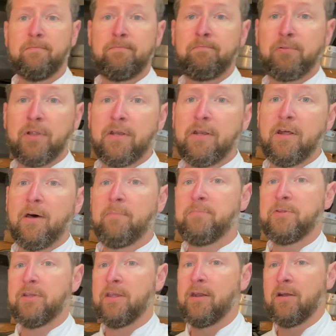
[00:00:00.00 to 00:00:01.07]
blend it up
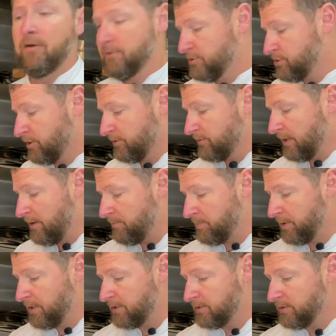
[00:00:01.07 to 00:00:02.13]
to get all the chunks out,
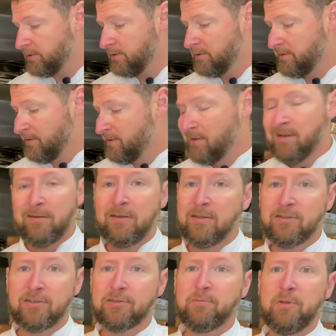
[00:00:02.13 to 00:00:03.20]
but
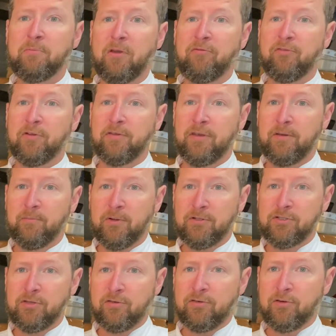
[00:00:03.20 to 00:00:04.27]
it's just me and my friends eating beer
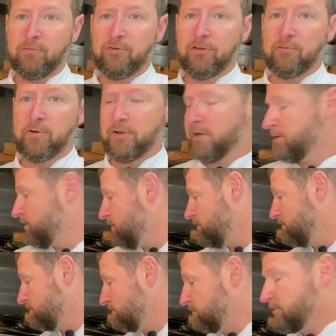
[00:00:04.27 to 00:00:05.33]
cheese soup. So we're gonna
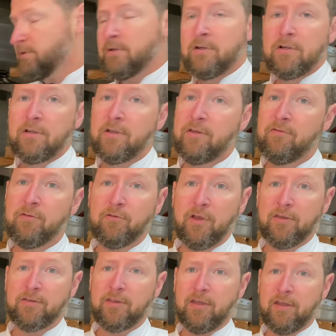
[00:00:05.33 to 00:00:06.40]
leave it
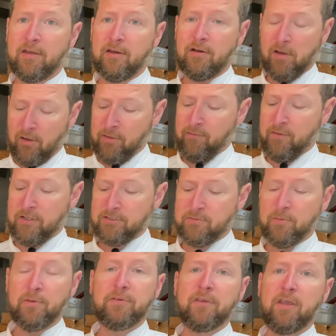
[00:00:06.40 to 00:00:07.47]
rustic. All the
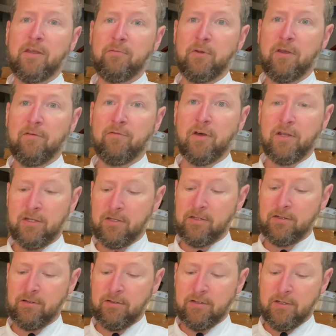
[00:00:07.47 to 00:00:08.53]
vegetables, again, we have
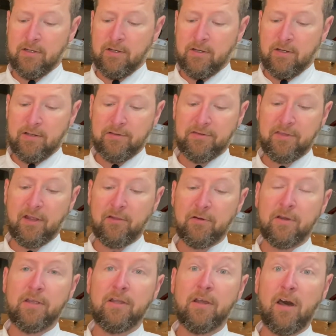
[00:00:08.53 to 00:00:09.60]
onion,
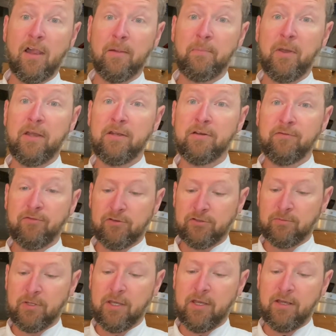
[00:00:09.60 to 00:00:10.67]
celery, jalapeno for
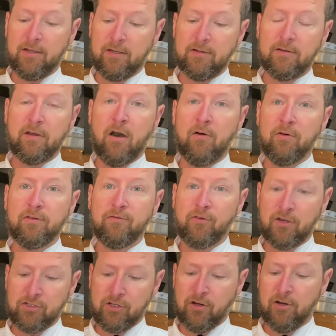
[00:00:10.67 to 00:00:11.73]
some kick, always
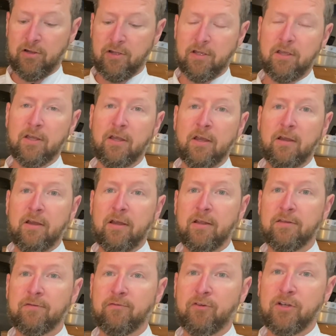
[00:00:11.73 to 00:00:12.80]
fresh garlic,
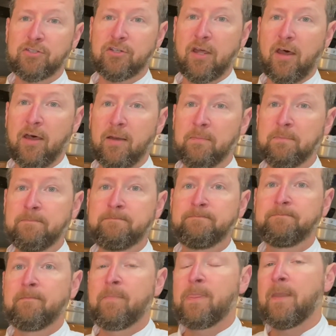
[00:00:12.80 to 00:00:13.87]
and some fresh thyme.
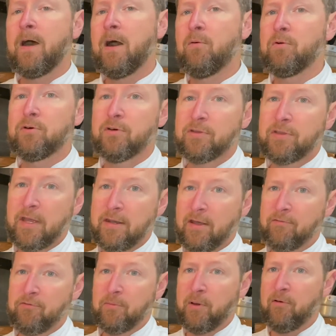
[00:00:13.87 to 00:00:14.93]
We'll cook that
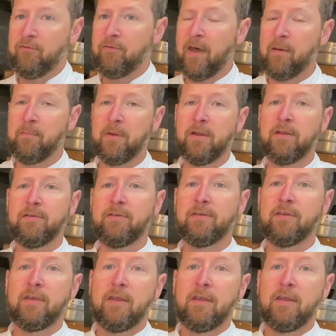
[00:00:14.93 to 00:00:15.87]
down for about 5 minutes.